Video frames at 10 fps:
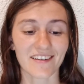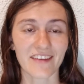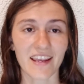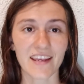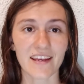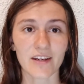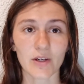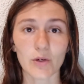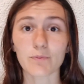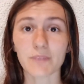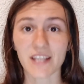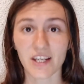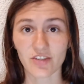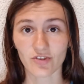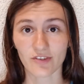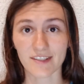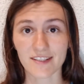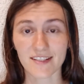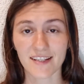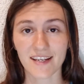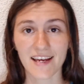they could be dangerous.